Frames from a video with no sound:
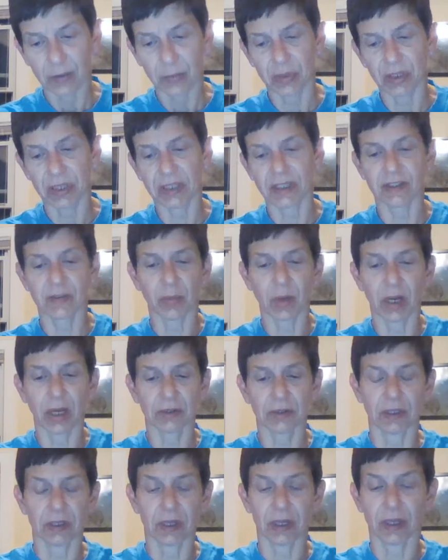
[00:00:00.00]
Petey
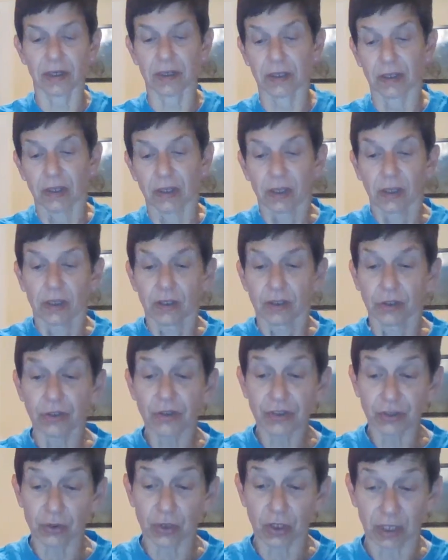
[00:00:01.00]
smiled and nodded.
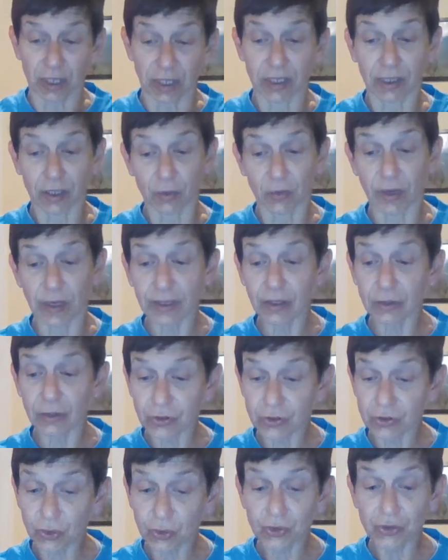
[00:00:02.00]
"You two are getting a
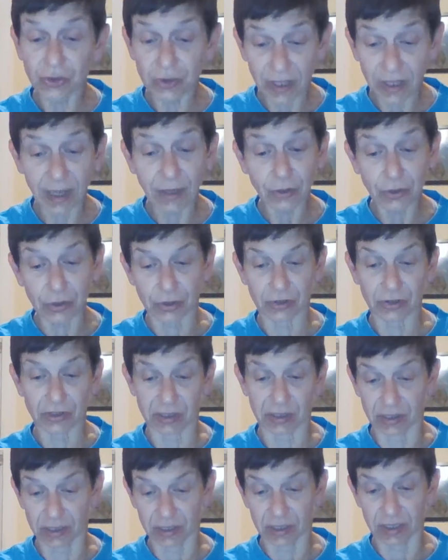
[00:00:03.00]
regular social calendar,"
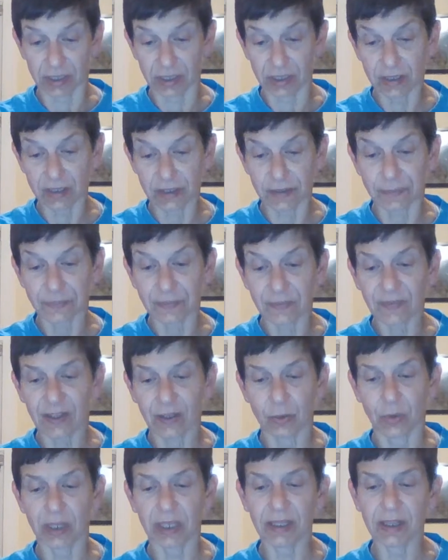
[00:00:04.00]
Sissy teased.
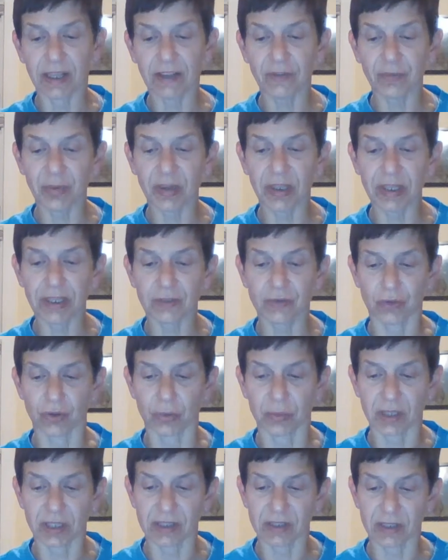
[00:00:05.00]
When he left Petey's
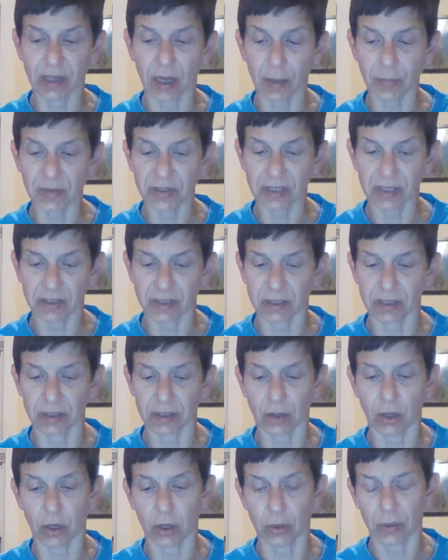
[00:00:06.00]
room, he stopped Sissy
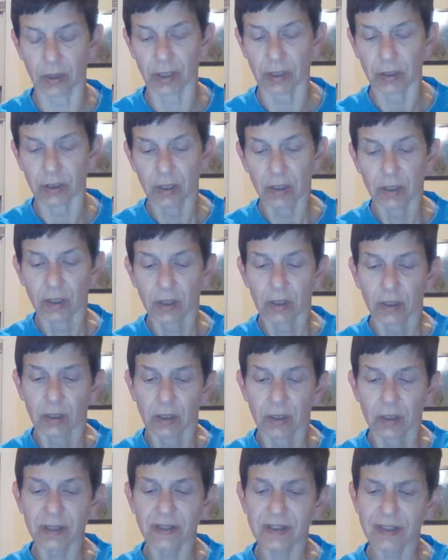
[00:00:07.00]
in the hallway.
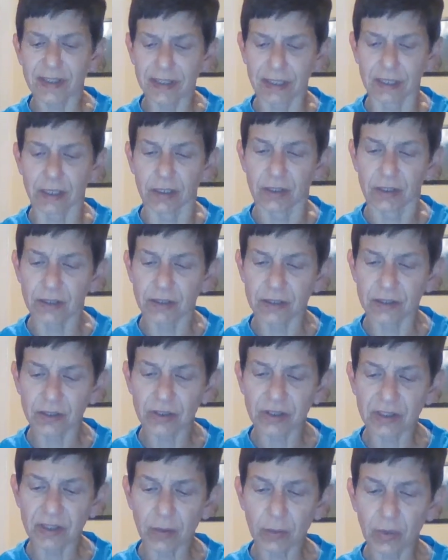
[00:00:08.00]
"Hey, Sissy, is
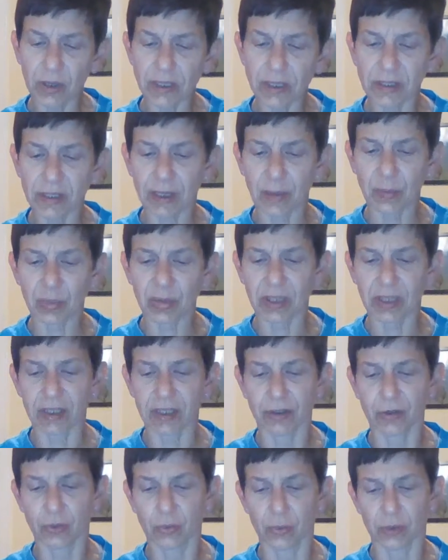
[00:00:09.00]
there some way to get Petey
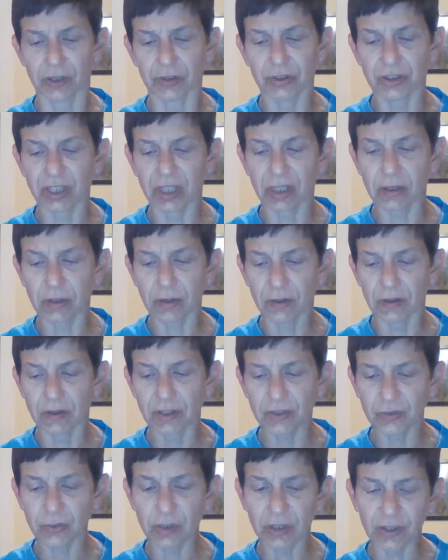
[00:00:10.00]
a new wheelchair?
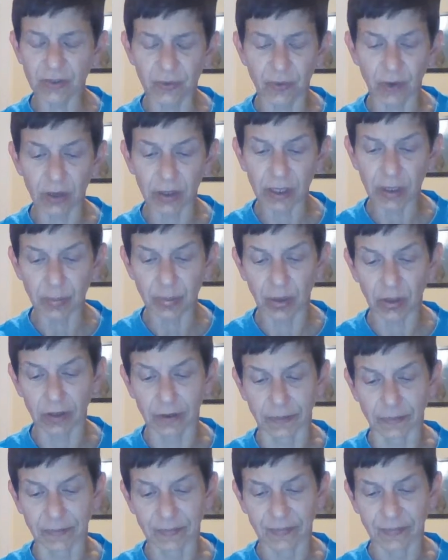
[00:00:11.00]
This one is falling apart."